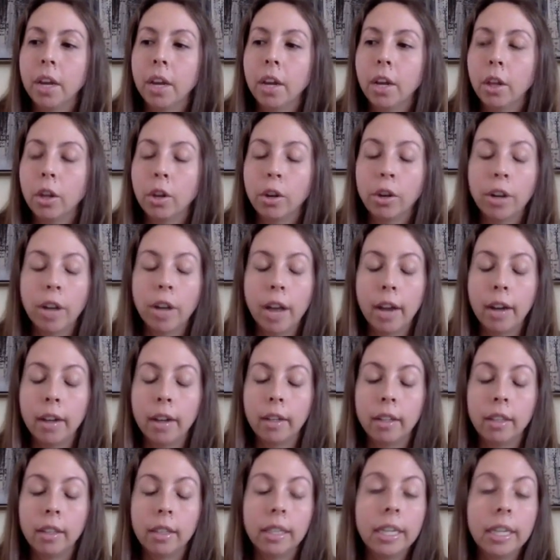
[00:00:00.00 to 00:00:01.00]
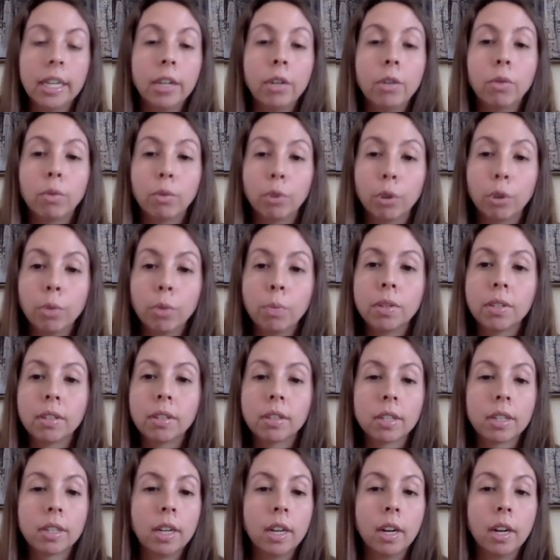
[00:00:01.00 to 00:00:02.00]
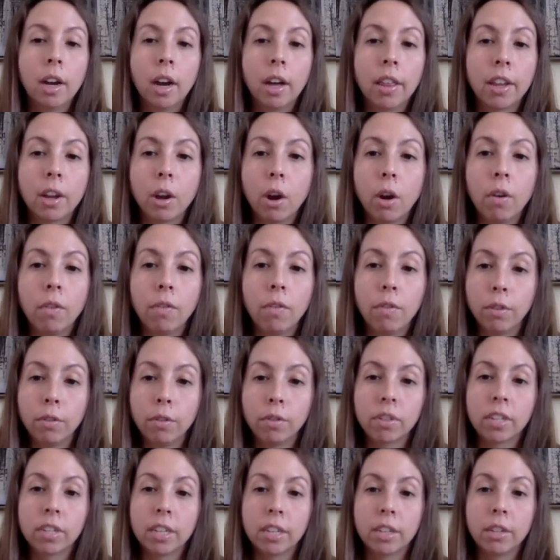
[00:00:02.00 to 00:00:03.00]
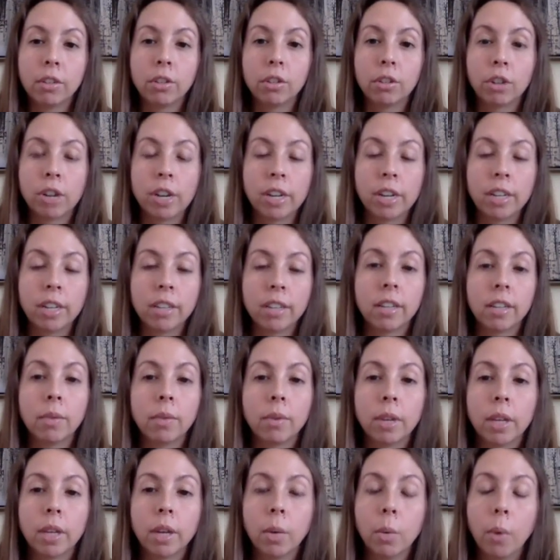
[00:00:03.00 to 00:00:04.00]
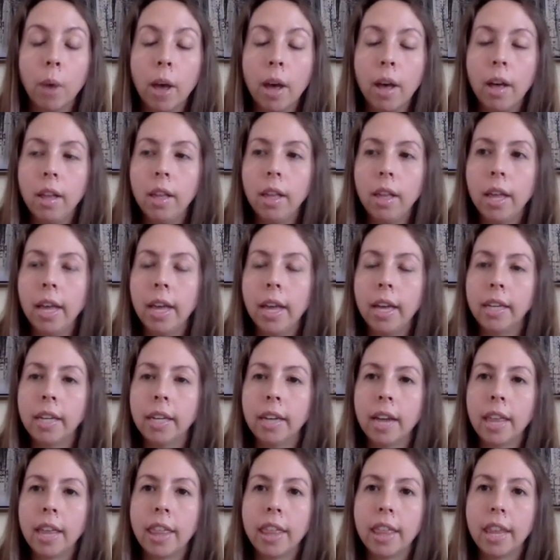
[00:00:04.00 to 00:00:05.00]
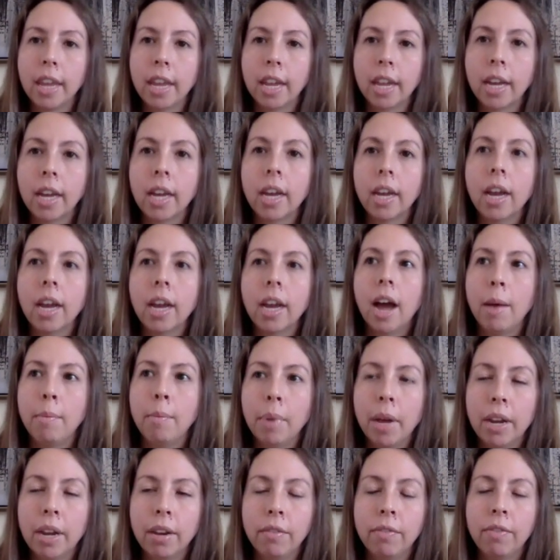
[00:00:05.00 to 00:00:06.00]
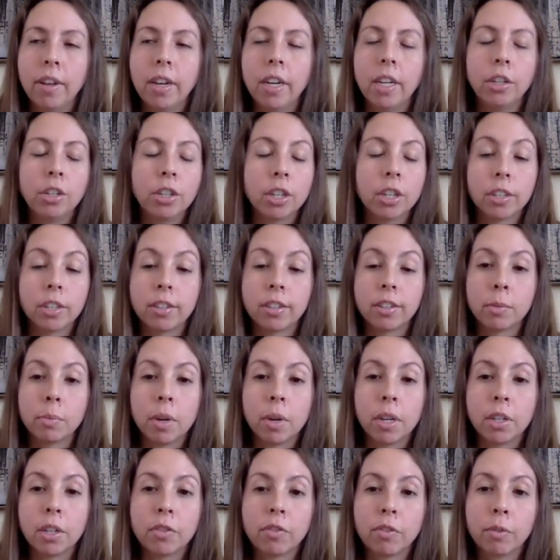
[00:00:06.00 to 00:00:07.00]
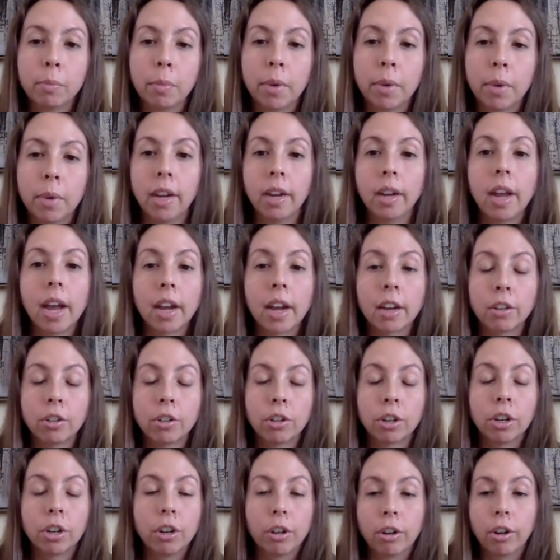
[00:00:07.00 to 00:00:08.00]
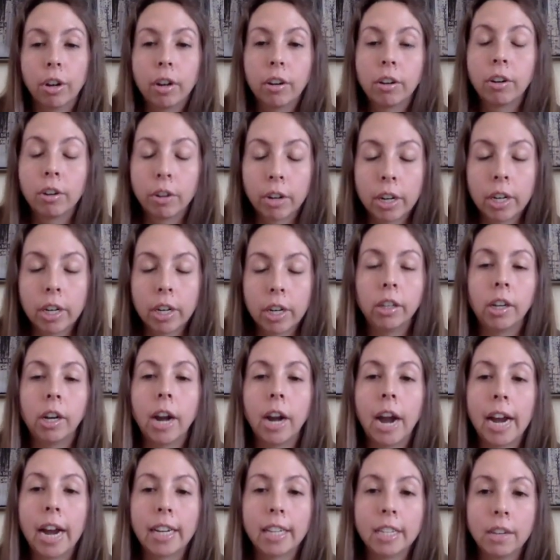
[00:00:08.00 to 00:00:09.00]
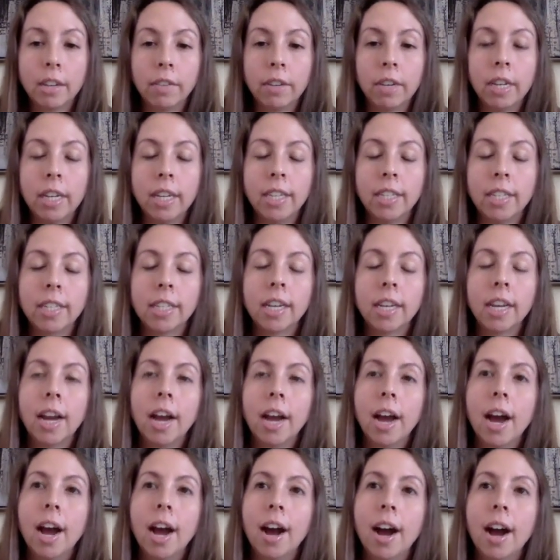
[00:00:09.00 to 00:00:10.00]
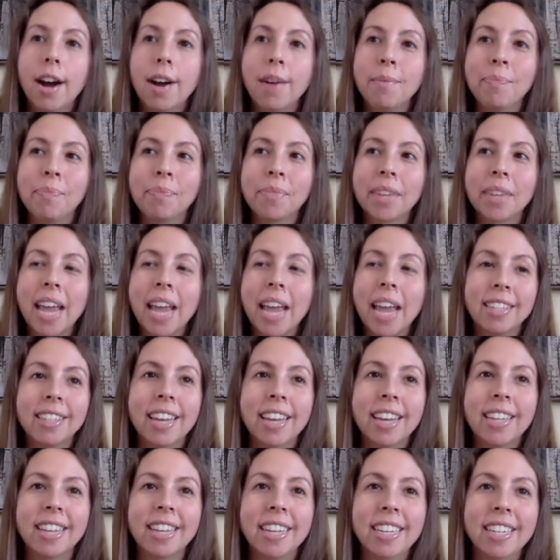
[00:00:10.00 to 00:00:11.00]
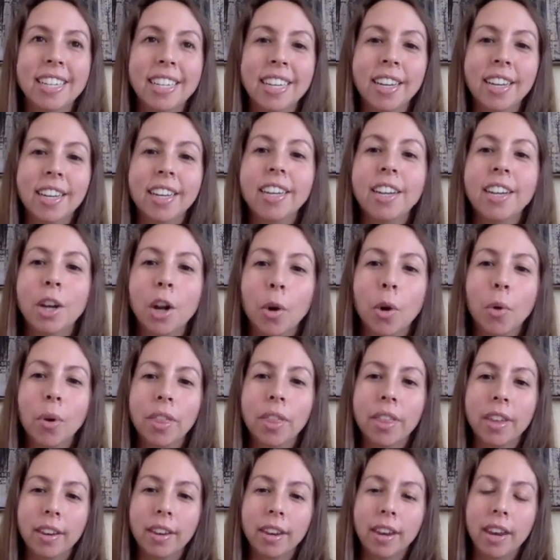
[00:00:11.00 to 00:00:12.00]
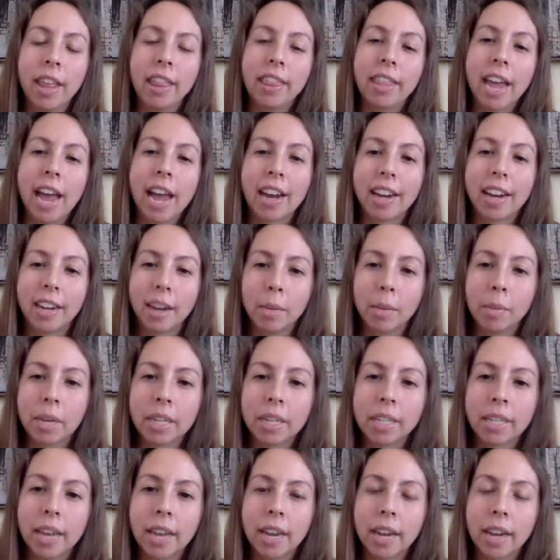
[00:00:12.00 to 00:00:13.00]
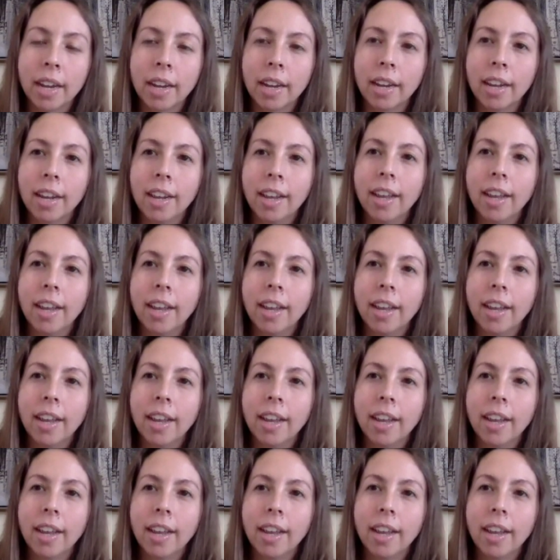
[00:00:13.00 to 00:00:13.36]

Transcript: learn how to lead groups. I think all of those skills translate really well, and I think I benefited just as much from my extracurricular activities as I did, within the academic setting.